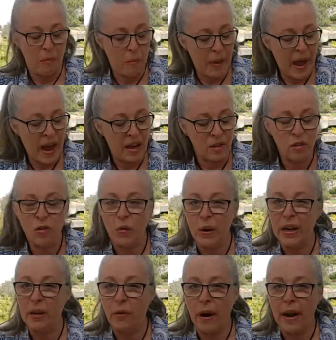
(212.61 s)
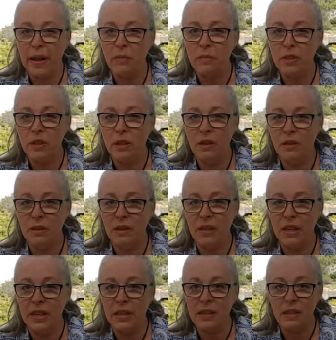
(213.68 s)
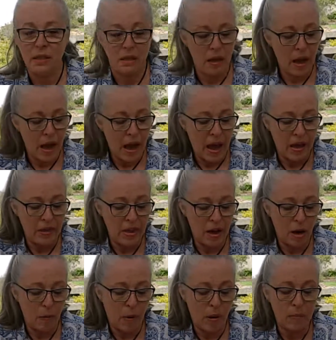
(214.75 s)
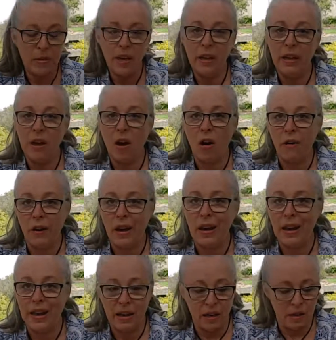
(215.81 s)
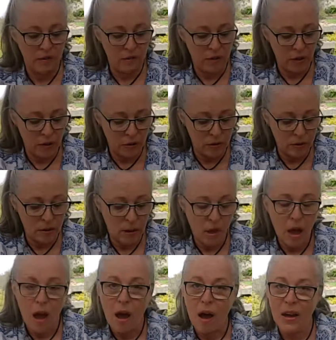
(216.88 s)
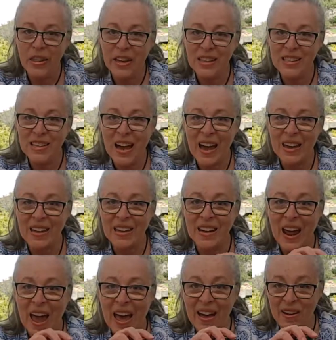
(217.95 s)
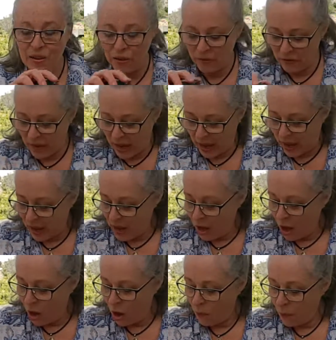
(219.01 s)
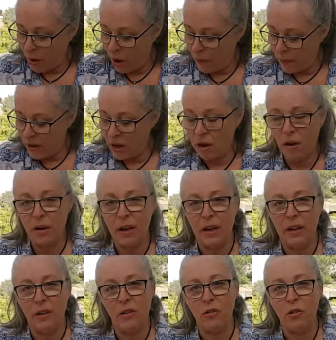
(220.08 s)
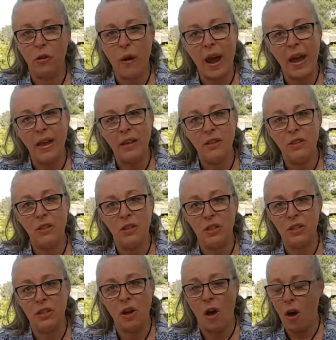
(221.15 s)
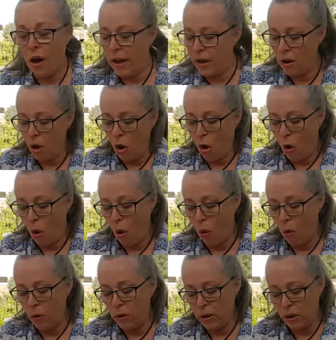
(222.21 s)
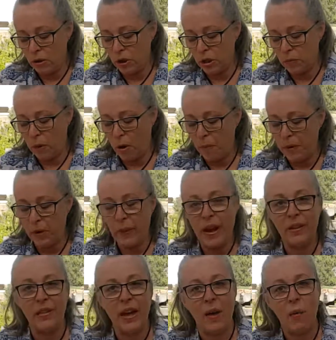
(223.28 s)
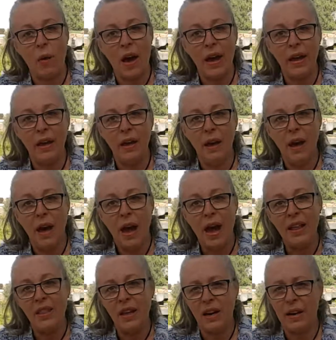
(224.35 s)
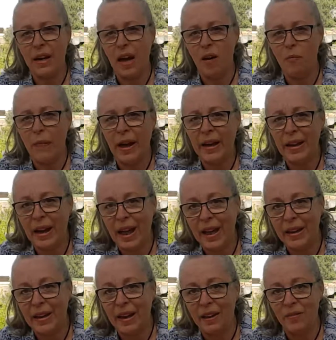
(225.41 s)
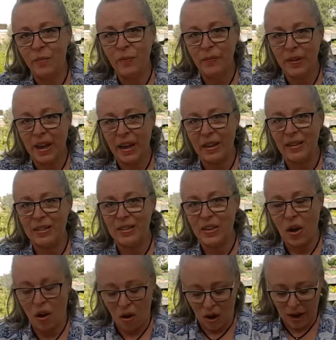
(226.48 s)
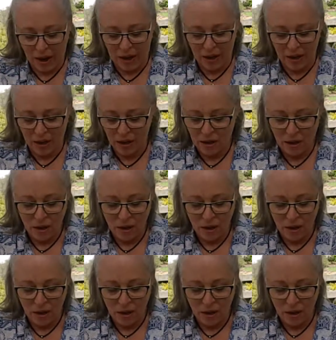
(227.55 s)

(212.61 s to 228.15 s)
about 3 grams to this, and then I pop the lid on, I'll let it infuse. I then take it out of there, I pop it on a little tray to the side, or you can just pop it around that way, and then I come back later and I